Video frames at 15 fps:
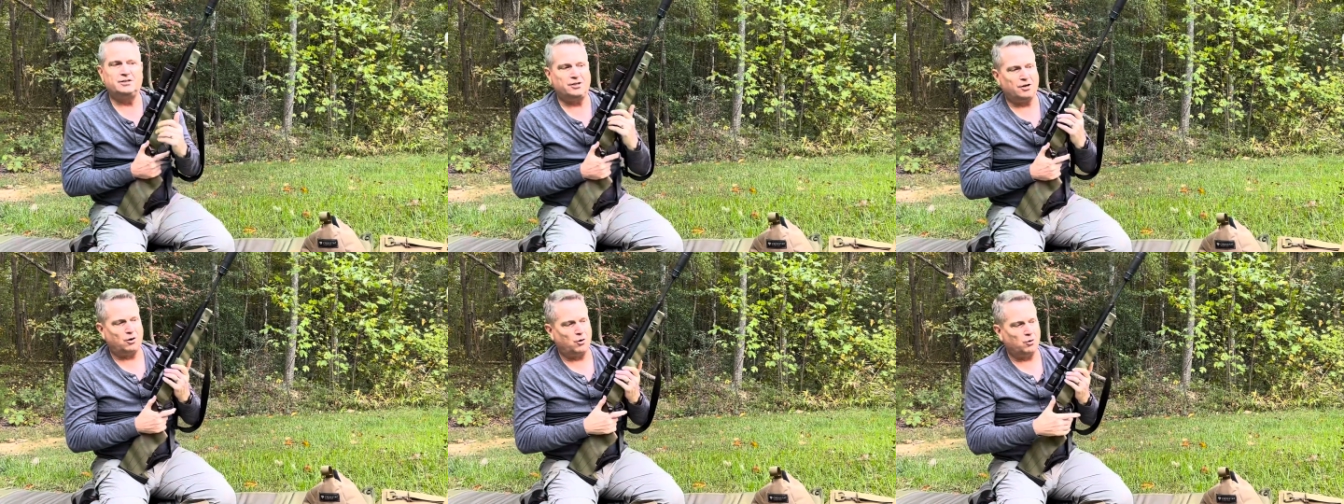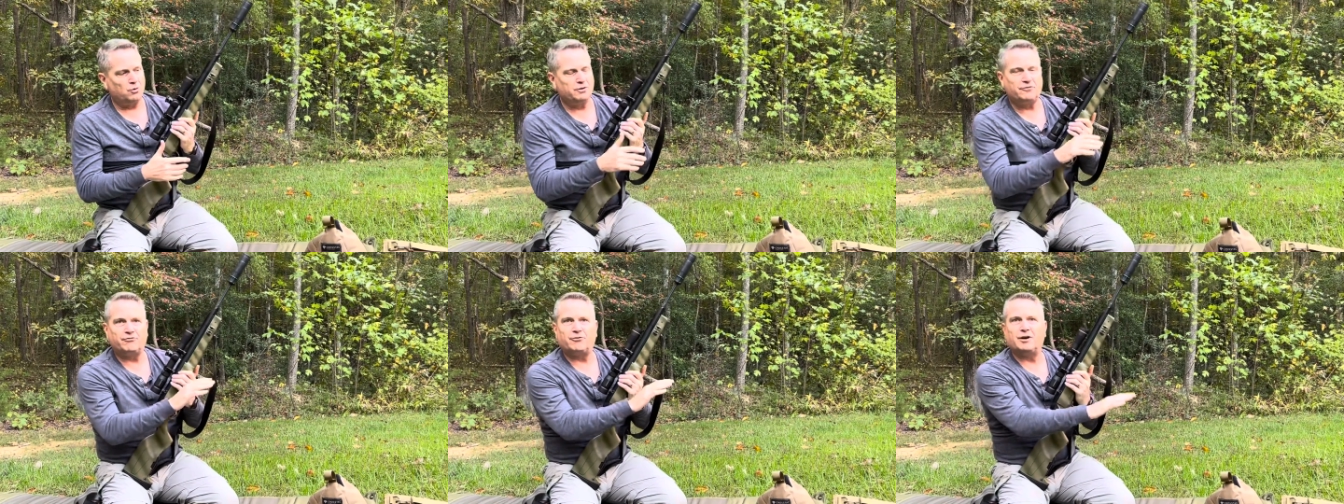to hold
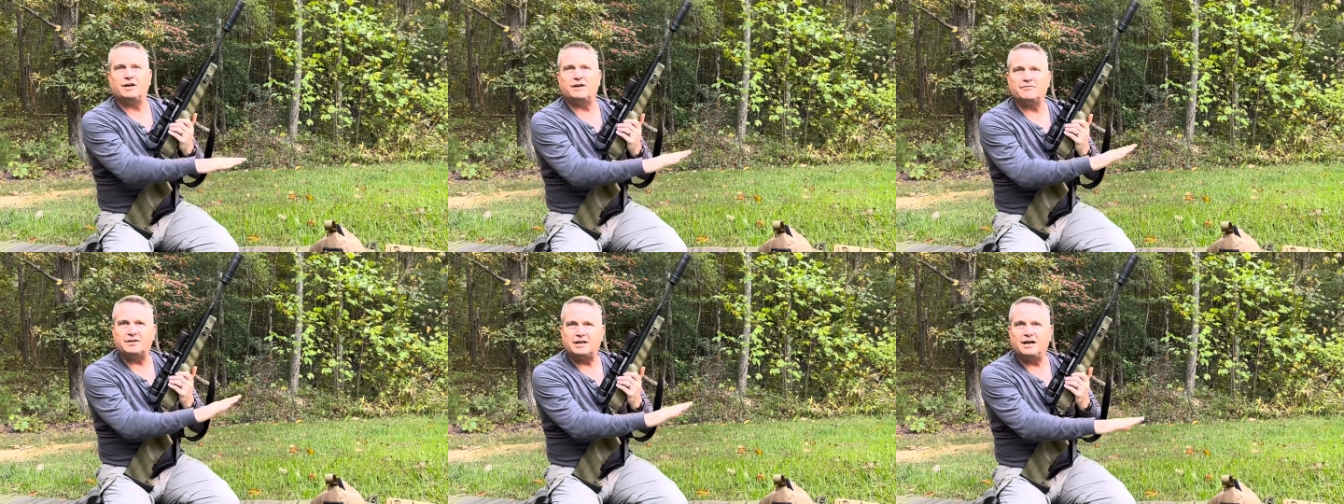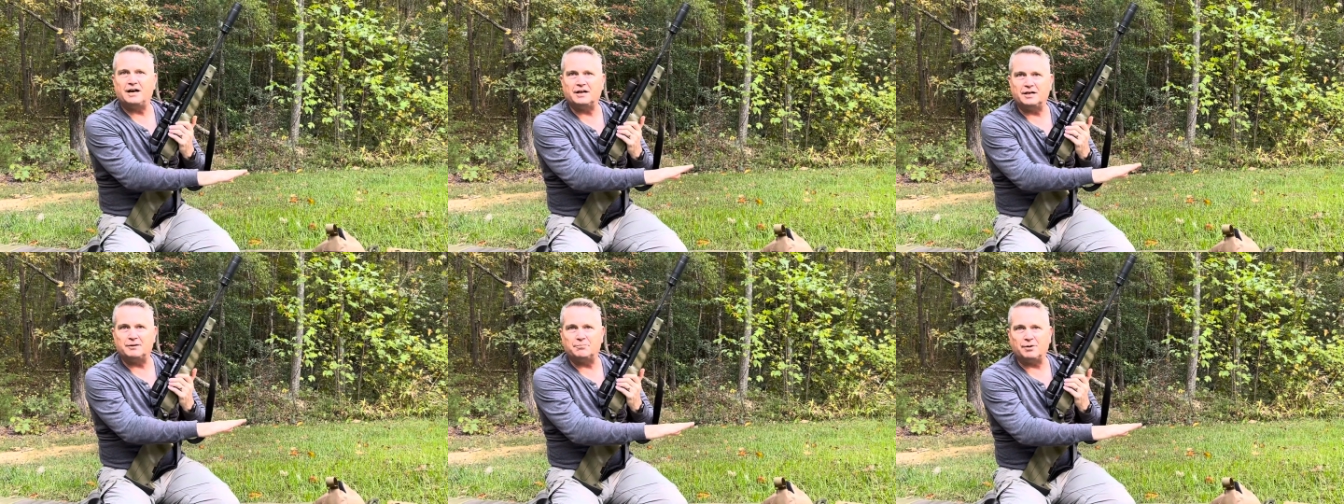the front of the gun
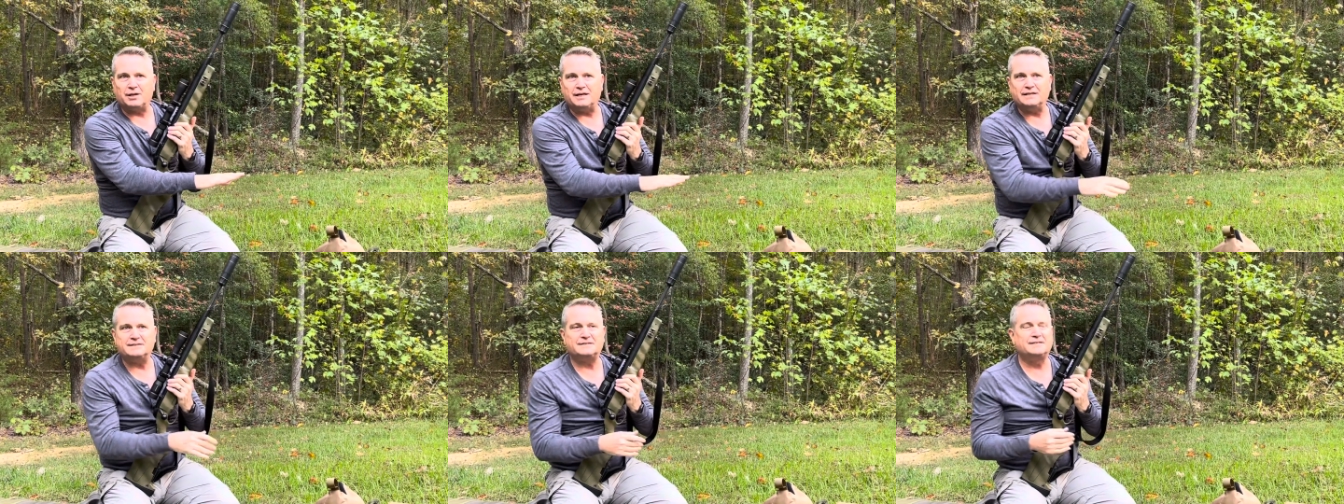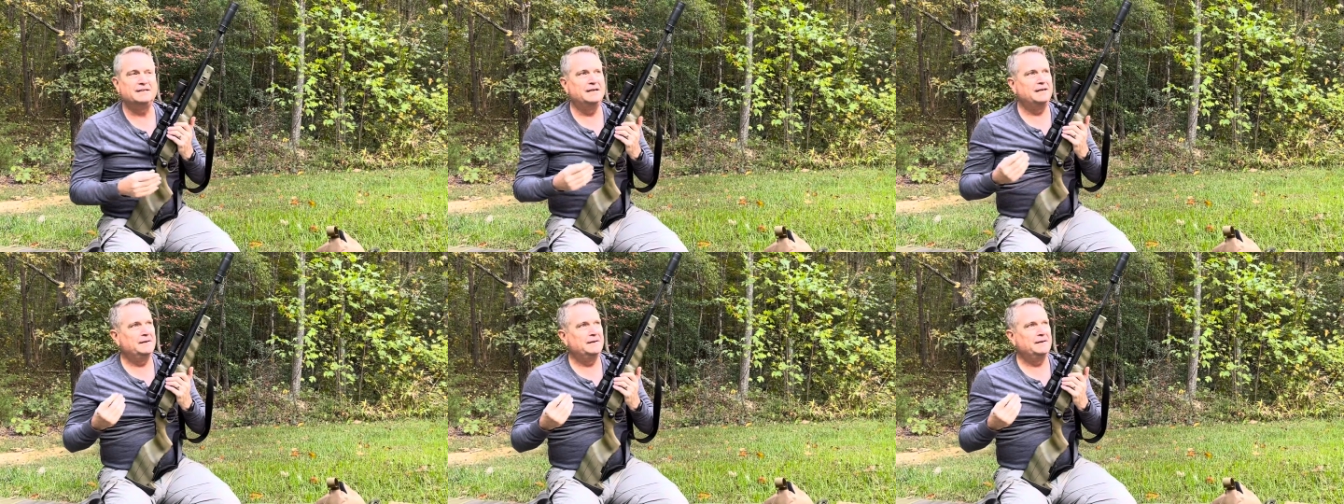in place.